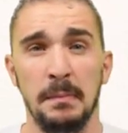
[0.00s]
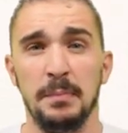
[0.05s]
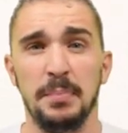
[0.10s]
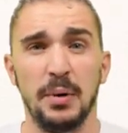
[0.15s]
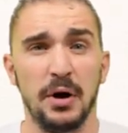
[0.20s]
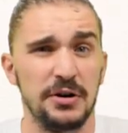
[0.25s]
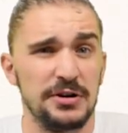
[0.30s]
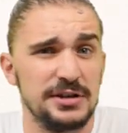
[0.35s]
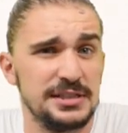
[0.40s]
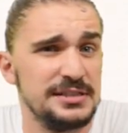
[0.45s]

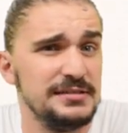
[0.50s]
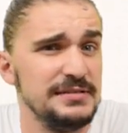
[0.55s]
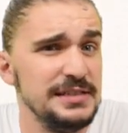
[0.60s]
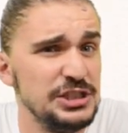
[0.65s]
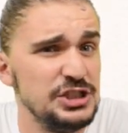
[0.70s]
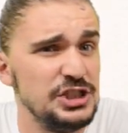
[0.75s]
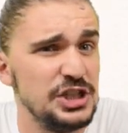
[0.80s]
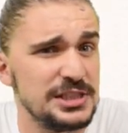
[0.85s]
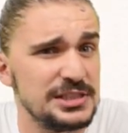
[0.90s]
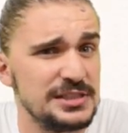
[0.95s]
partly
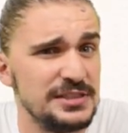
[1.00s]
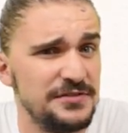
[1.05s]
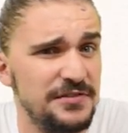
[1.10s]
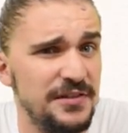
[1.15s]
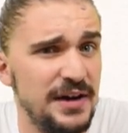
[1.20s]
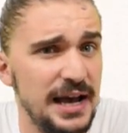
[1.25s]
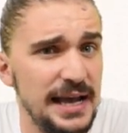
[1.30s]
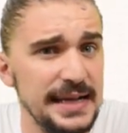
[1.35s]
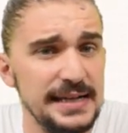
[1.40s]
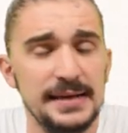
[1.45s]

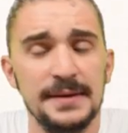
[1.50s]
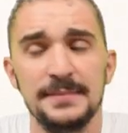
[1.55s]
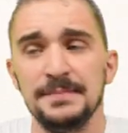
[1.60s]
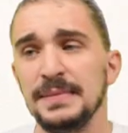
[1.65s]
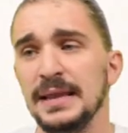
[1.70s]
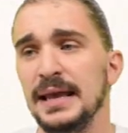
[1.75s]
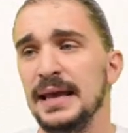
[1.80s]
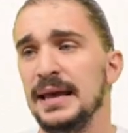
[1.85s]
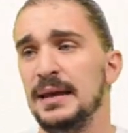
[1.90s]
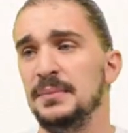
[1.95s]
justified,
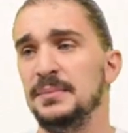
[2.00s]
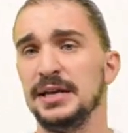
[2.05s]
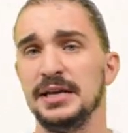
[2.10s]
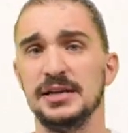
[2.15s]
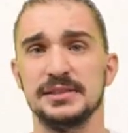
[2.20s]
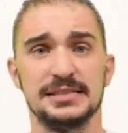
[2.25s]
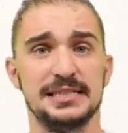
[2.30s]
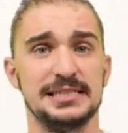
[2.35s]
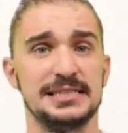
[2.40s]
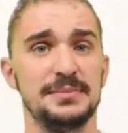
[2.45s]

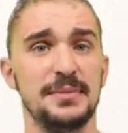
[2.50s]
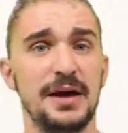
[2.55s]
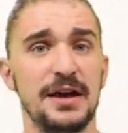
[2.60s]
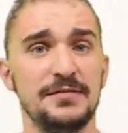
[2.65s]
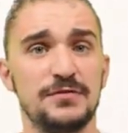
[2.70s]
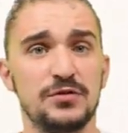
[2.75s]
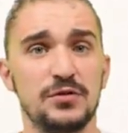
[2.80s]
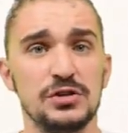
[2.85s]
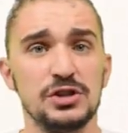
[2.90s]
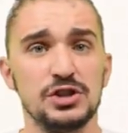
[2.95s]
because a
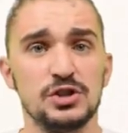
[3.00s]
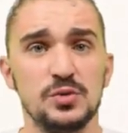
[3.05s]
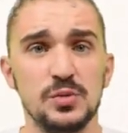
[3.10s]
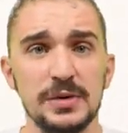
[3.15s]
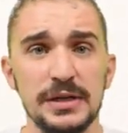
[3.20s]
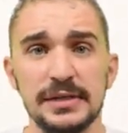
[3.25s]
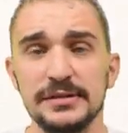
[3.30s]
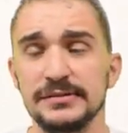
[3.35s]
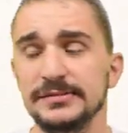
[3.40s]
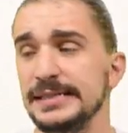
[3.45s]
semi-forged
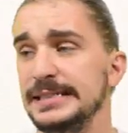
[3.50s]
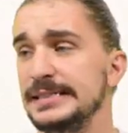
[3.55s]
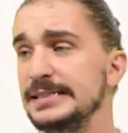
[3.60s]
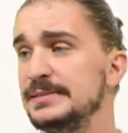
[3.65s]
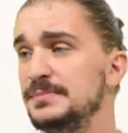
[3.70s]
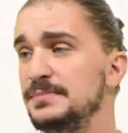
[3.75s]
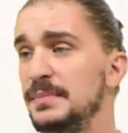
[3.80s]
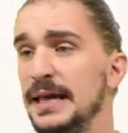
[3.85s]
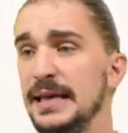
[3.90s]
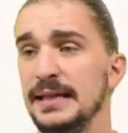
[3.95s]
wheel
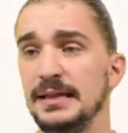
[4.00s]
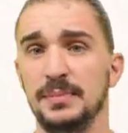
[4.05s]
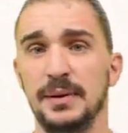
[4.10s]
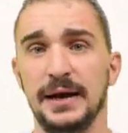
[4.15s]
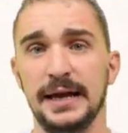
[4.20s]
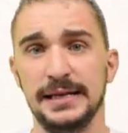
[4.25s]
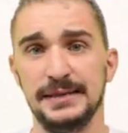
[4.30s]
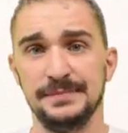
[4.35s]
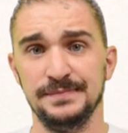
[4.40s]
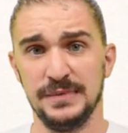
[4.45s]
is made
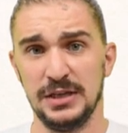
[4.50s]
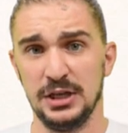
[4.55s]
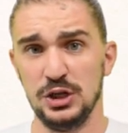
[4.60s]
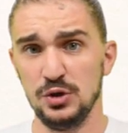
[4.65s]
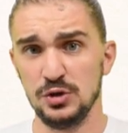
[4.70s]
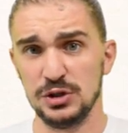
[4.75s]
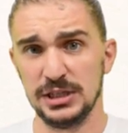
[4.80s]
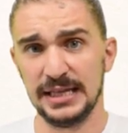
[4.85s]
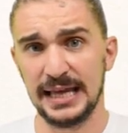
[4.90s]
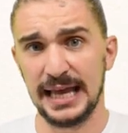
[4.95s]
by
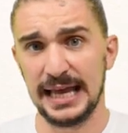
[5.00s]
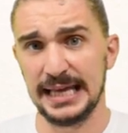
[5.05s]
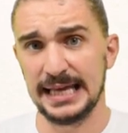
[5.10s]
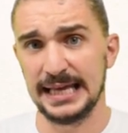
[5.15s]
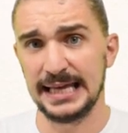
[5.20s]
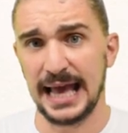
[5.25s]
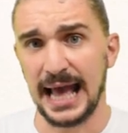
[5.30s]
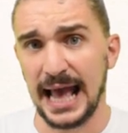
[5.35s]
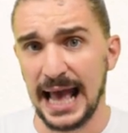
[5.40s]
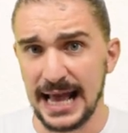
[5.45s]
using a
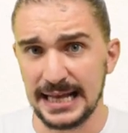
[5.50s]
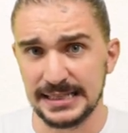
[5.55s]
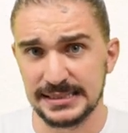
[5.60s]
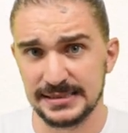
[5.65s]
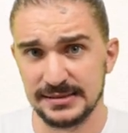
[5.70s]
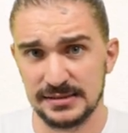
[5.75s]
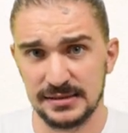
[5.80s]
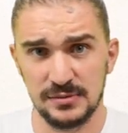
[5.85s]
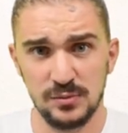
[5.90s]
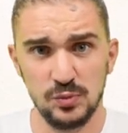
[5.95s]

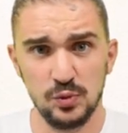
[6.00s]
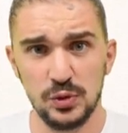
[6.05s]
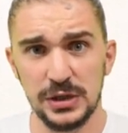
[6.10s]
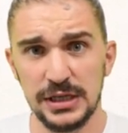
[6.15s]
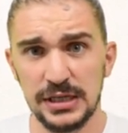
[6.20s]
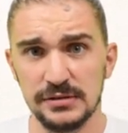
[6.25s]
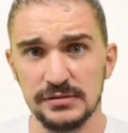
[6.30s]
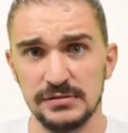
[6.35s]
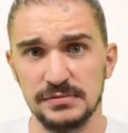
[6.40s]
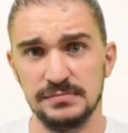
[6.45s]
cast
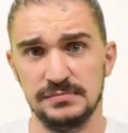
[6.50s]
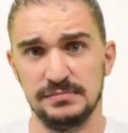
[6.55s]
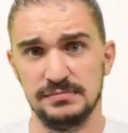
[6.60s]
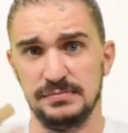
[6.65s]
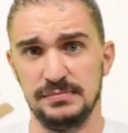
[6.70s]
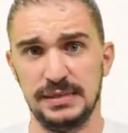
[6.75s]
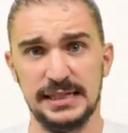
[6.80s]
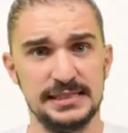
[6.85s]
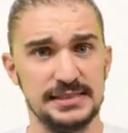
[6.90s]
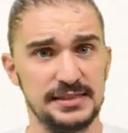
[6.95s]
wheel,
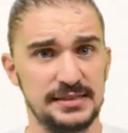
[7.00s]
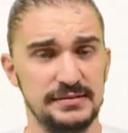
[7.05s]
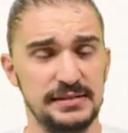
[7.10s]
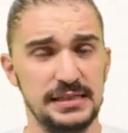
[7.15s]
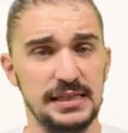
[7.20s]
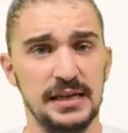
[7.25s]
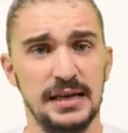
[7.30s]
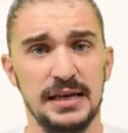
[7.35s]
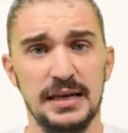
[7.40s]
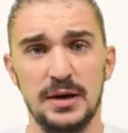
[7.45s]

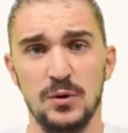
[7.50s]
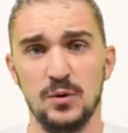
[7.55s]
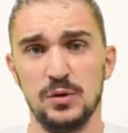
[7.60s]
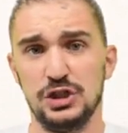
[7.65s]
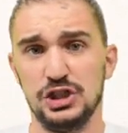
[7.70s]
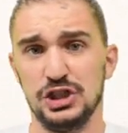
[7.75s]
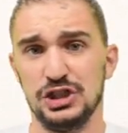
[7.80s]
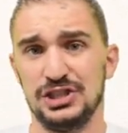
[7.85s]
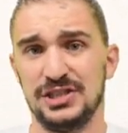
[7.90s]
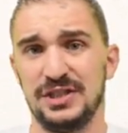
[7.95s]
basically,
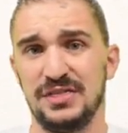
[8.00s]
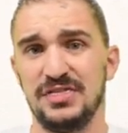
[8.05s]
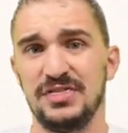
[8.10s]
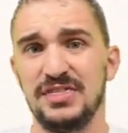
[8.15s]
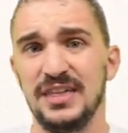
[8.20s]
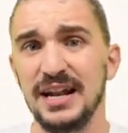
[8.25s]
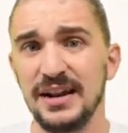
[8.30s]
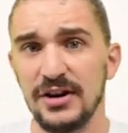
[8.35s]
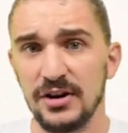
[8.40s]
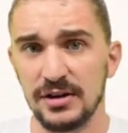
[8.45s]
which is
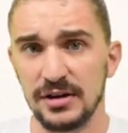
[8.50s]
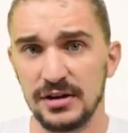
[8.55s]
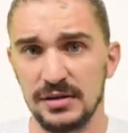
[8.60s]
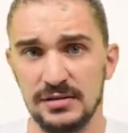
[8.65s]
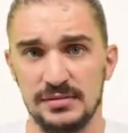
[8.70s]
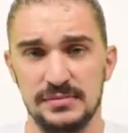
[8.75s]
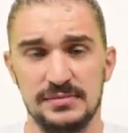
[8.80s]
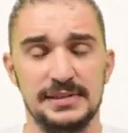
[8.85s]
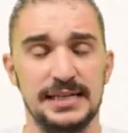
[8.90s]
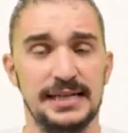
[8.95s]

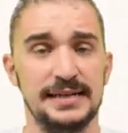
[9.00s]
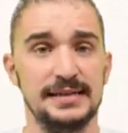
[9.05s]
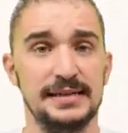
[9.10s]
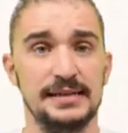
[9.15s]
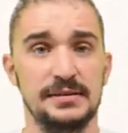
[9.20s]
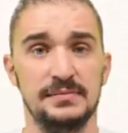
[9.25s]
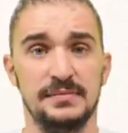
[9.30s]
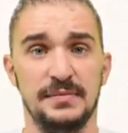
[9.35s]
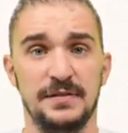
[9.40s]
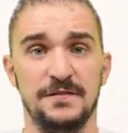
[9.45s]
thinner than
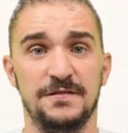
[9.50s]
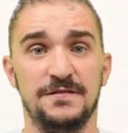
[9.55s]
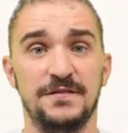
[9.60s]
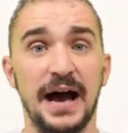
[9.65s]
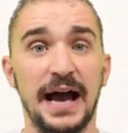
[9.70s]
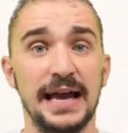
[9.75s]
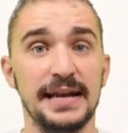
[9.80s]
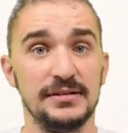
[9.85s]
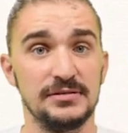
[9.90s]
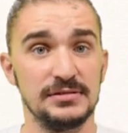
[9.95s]
the
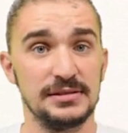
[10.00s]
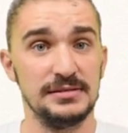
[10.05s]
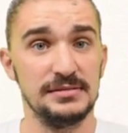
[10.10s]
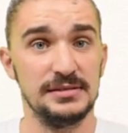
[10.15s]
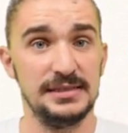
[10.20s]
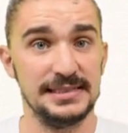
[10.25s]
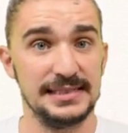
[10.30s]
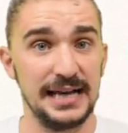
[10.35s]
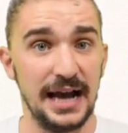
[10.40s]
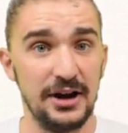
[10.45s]
final
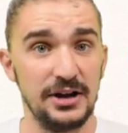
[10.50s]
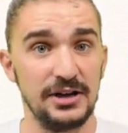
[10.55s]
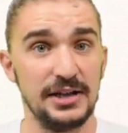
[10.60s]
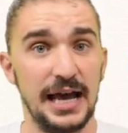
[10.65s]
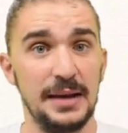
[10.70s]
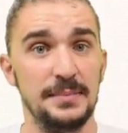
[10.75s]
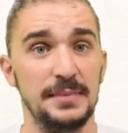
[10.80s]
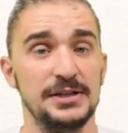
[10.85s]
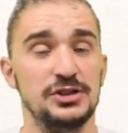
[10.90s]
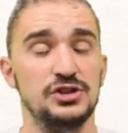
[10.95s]
desired
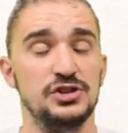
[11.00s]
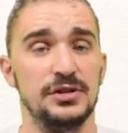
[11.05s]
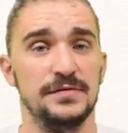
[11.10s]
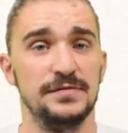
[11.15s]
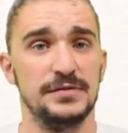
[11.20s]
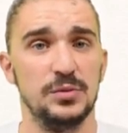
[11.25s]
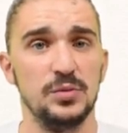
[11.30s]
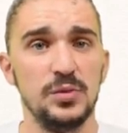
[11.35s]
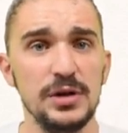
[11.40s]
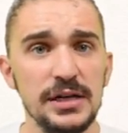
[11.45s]
dimension
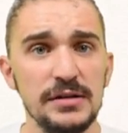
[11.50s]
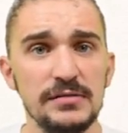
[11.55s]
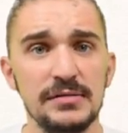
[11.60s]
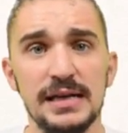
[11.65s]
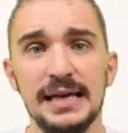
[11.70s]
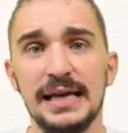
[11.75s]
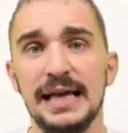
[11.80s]
of the wheel,